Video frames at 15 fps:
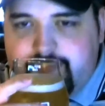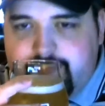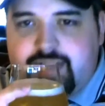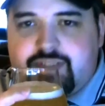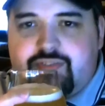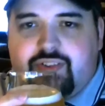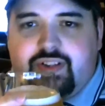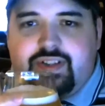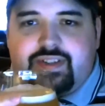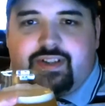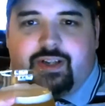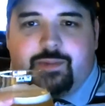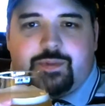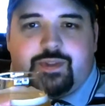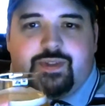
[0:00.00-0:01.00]
as far as
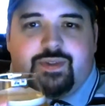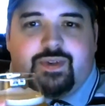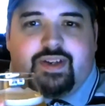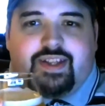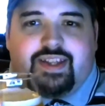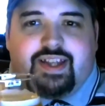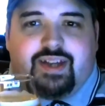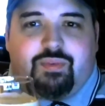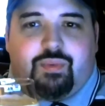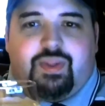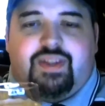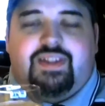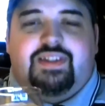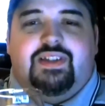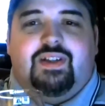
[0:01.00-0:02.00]
hops go, I
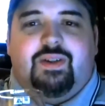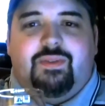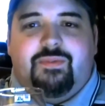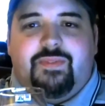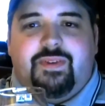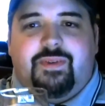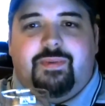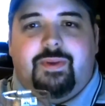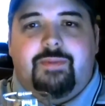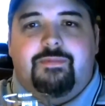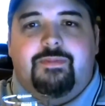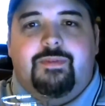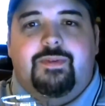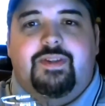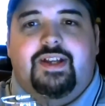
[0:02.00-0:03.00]
really love the
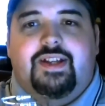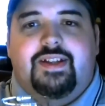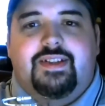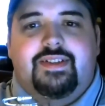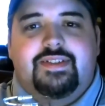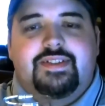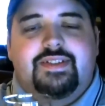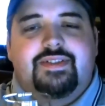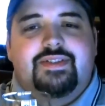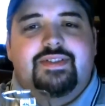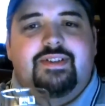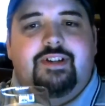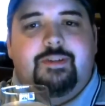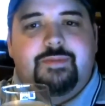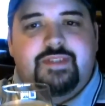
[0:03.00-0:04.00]
grapefruit kind of citrus
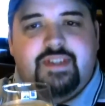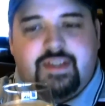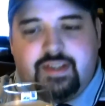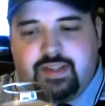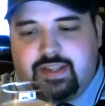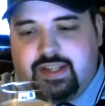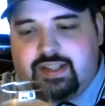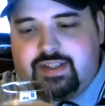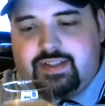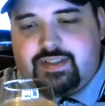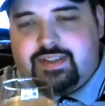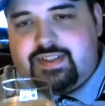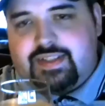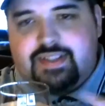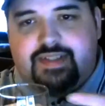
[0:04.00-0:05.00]
hops. And
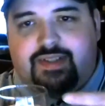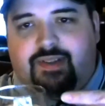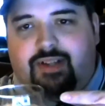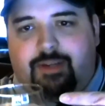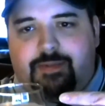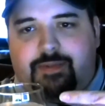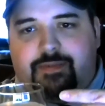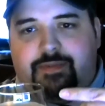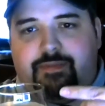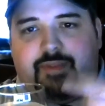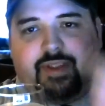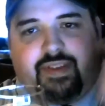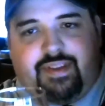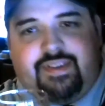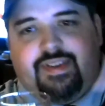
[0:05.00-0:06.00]
this isn't hops I'm
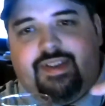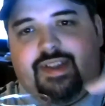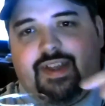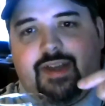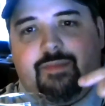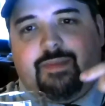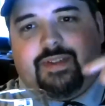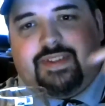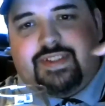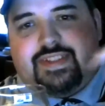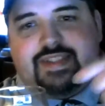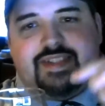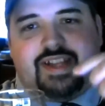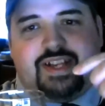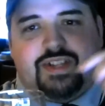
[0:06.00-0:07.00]
smelling, but this
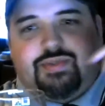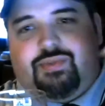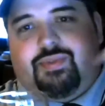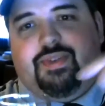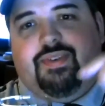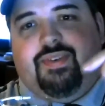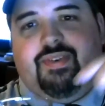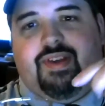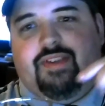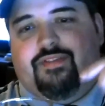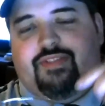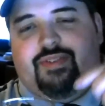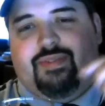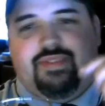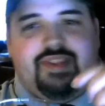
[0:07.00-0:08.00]
is actual real
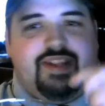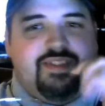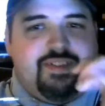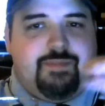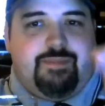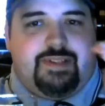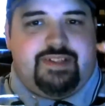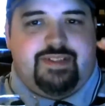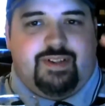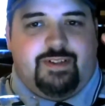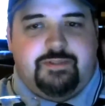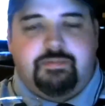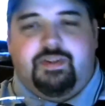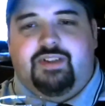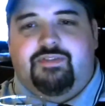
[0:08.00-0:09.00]
grapefruit. And I got a big soft
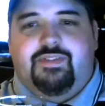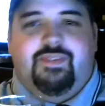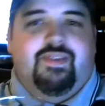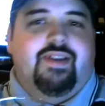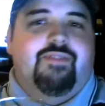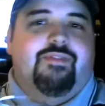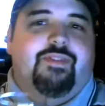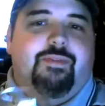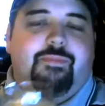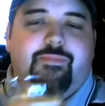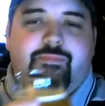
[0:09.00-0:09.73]
spot for grapefruit.